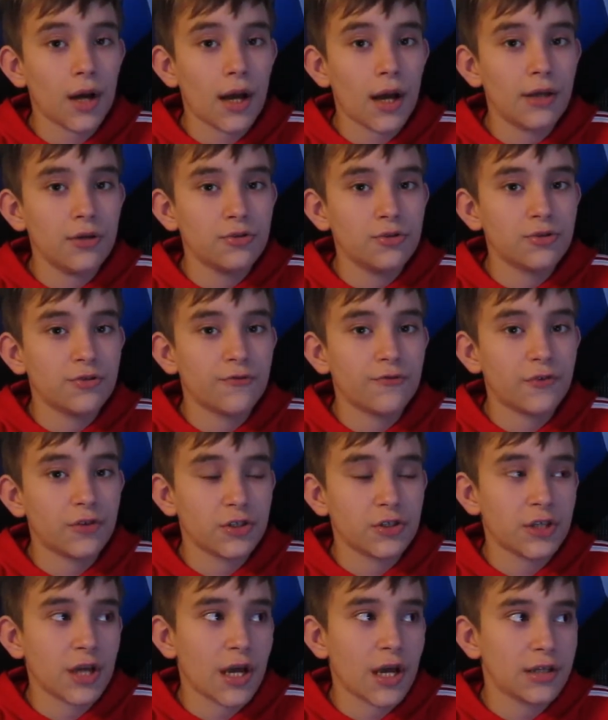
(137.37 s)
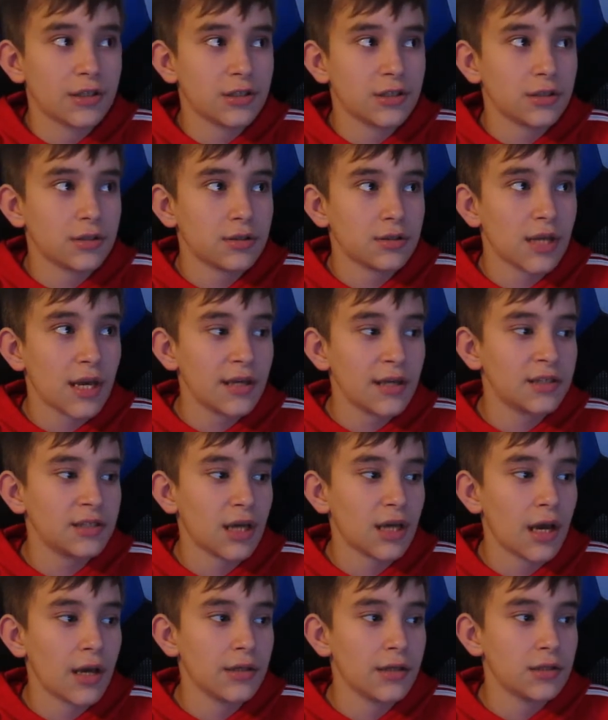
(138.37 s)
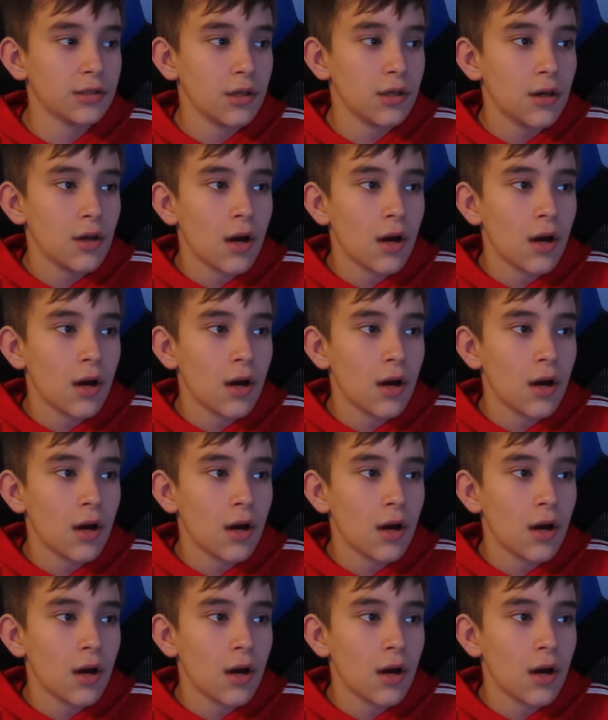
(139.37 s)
I use for size, tank size.